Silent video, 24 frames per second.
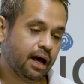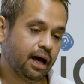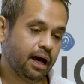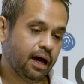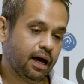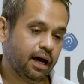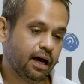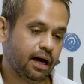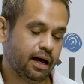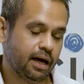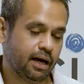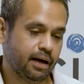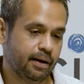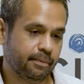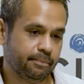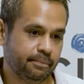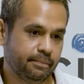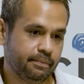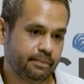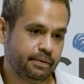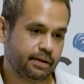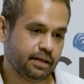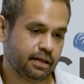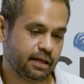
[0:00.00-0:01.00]

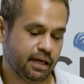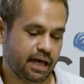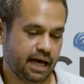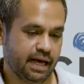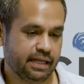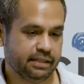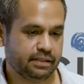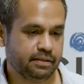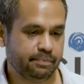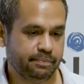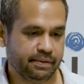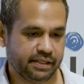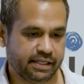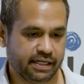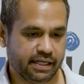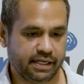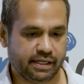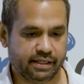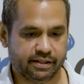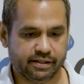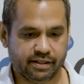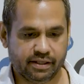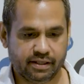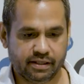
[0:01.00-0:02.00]
um, at the
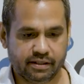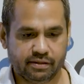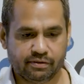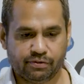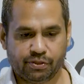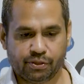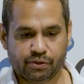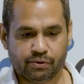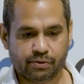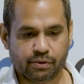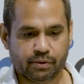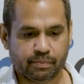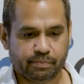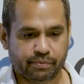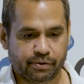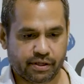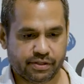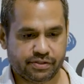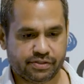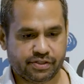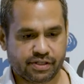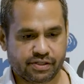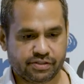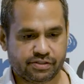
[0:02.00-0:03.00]
beginning, then through a
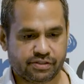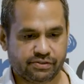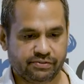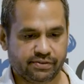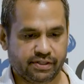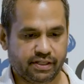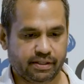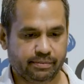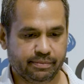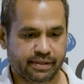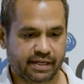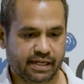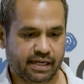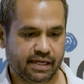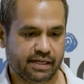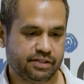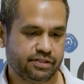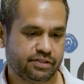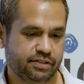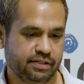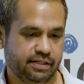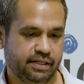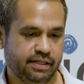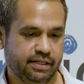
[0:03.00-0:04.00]
process of
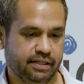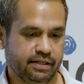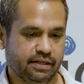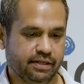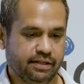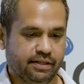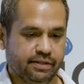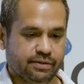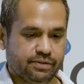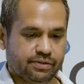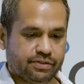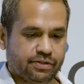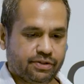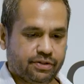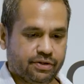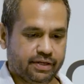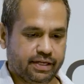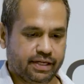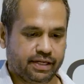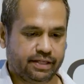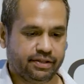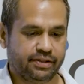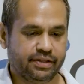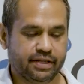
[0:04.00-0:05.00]
elimination, there you go, there was
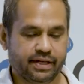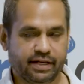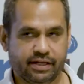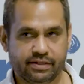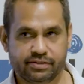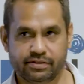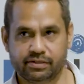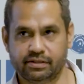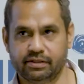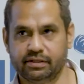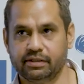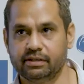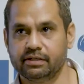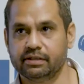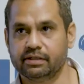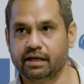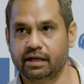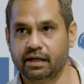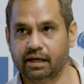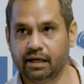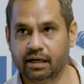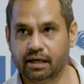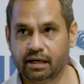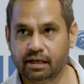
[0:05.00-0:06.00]
13,000
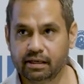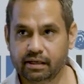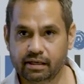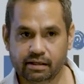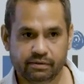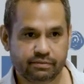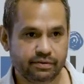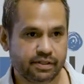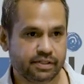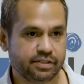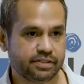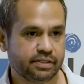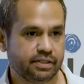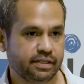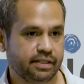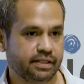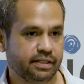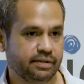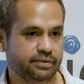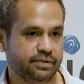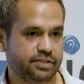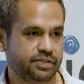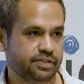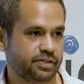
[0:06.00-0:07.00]
uh, originally
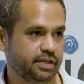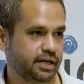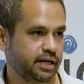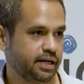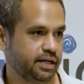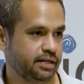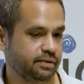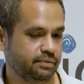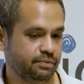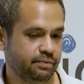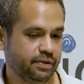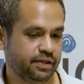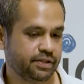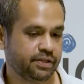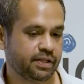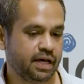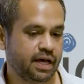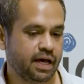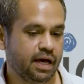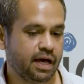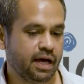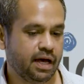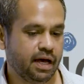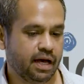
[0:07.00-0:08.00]
that we started with.
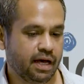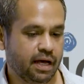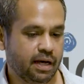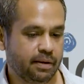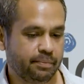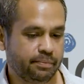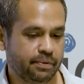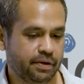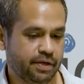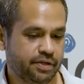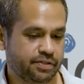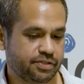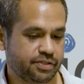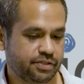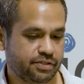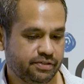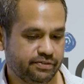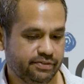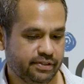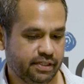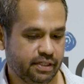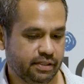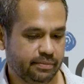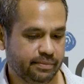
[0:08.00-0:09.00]
Uh, process
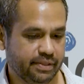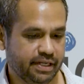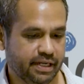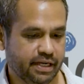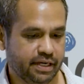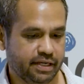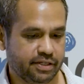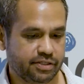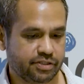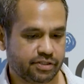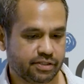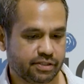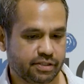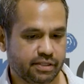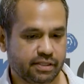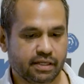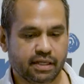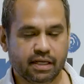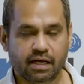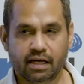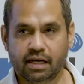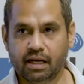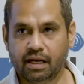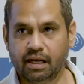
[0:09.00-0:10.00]
of
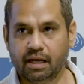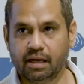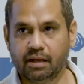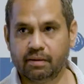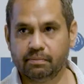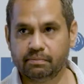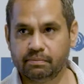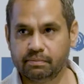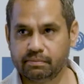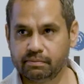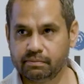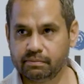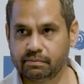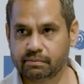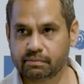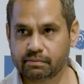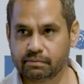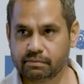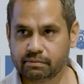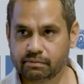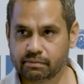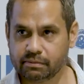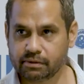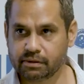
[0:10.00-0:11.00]
elimination, um,
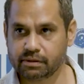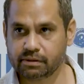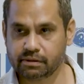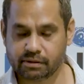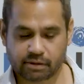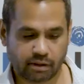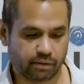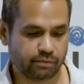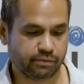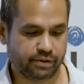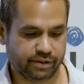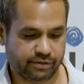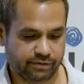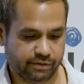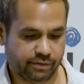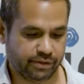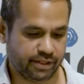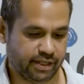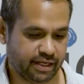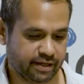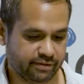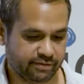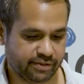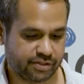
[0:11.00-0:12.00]
got rid of all
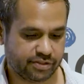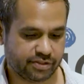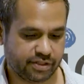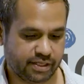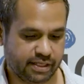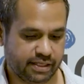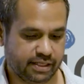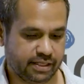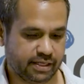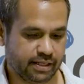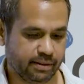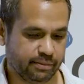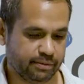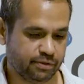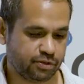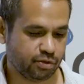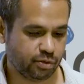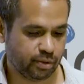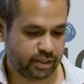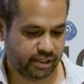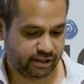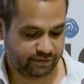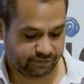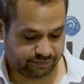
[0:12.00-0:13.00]
the others and ended up with
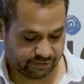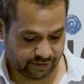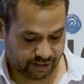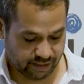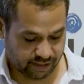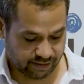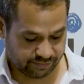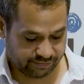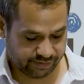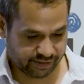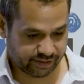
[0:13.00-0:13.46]
25